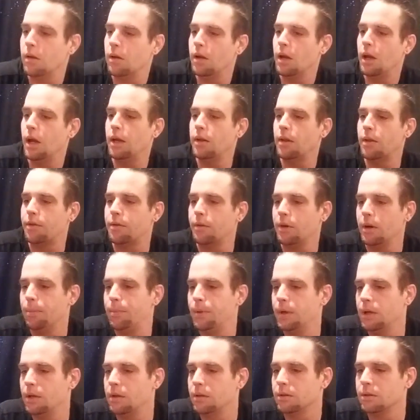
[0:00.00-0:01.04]
And the Three of
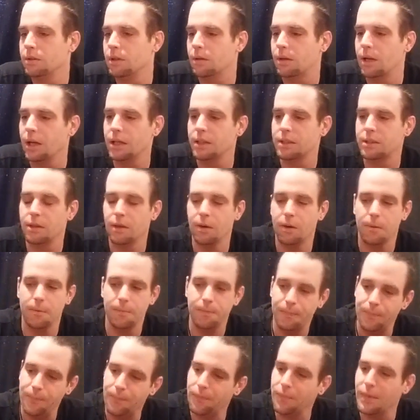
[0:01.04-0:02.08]
Pentacles. Okay,
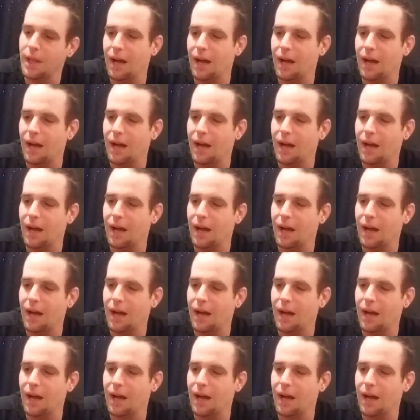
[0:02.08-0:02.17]
so